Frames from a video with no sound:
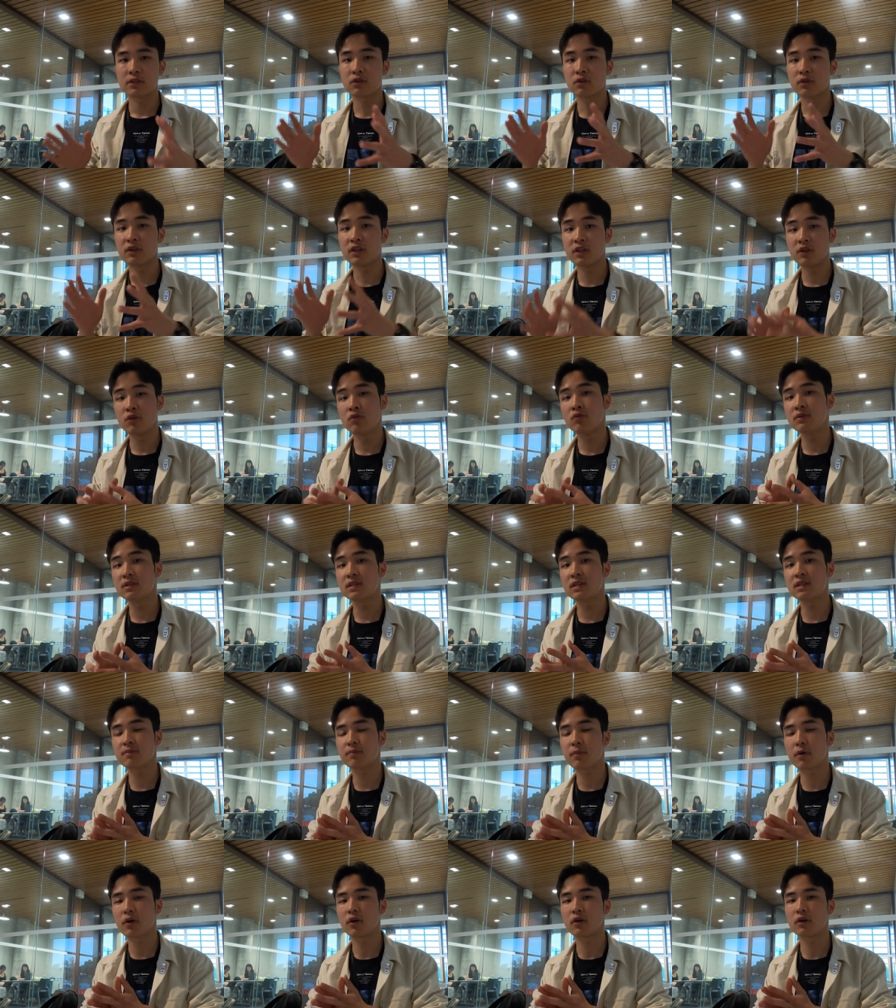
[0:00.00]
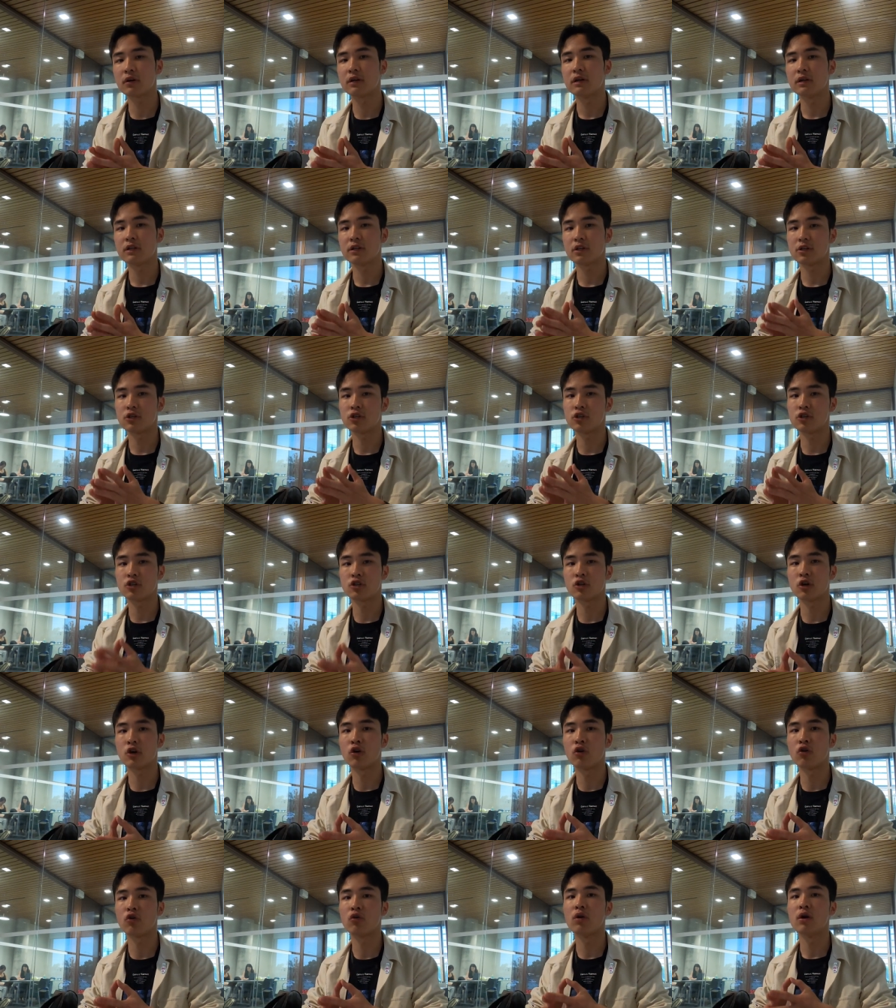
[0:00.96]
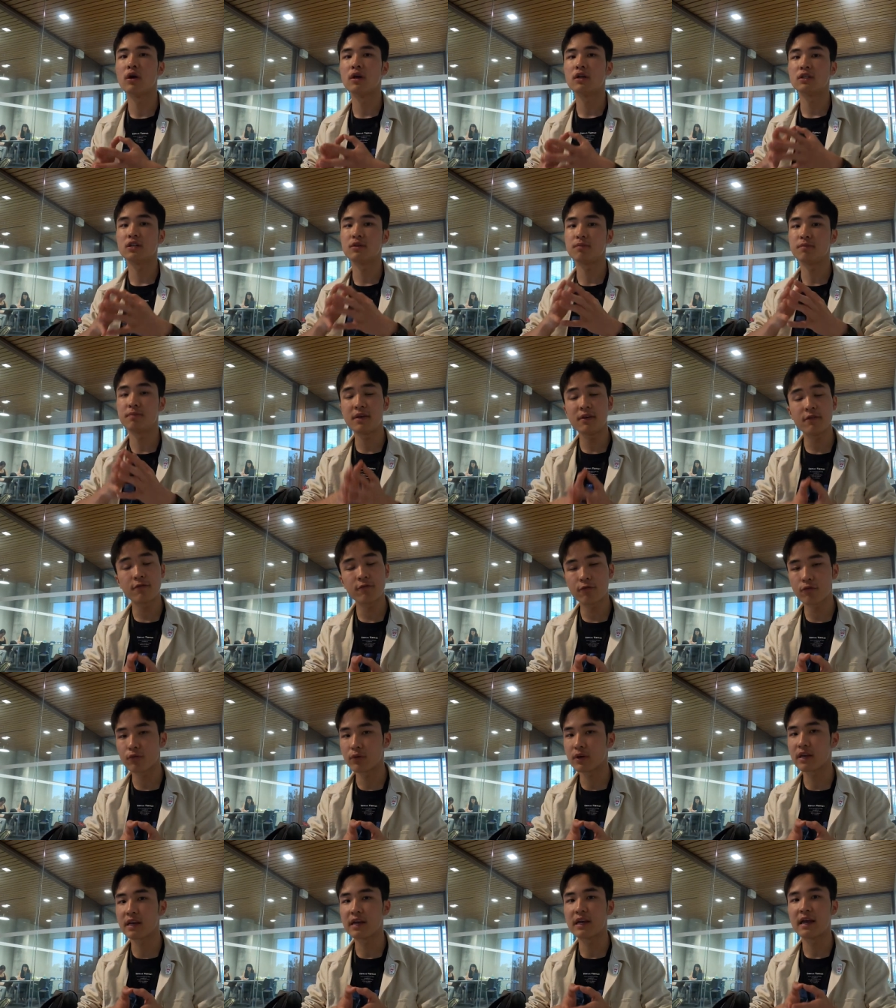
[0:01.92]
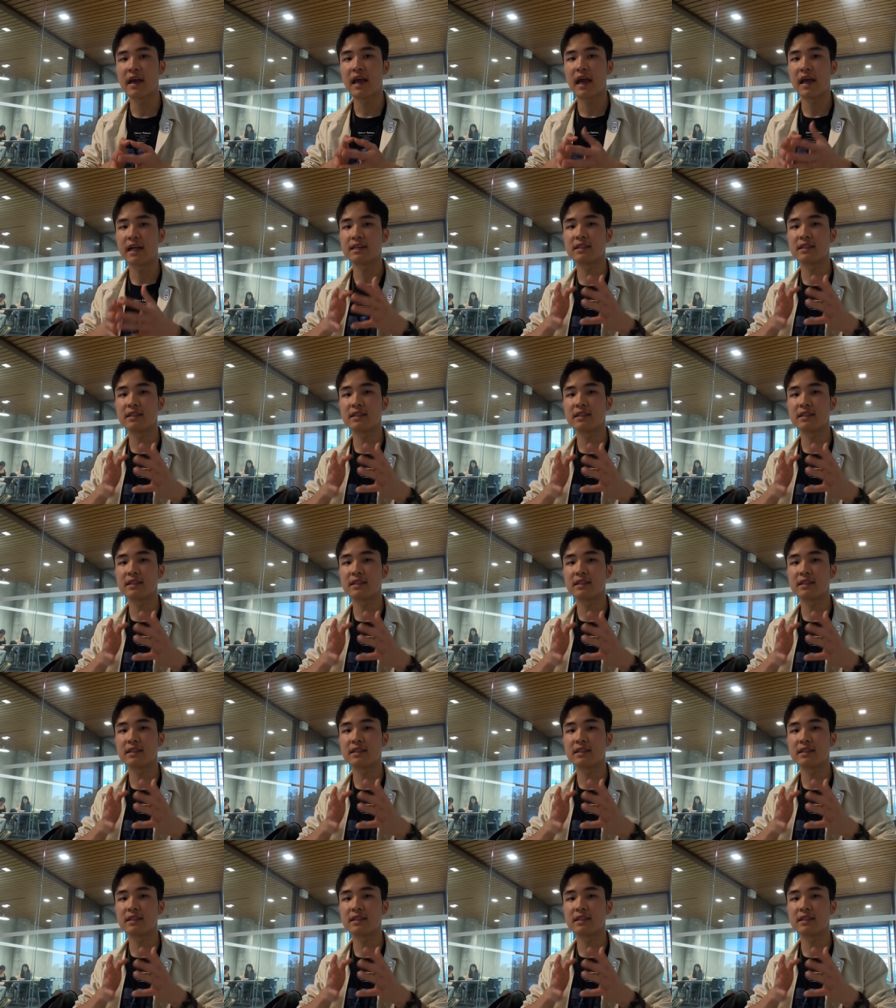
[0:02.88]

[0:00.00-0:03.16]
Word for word: So use this part to show, to be free,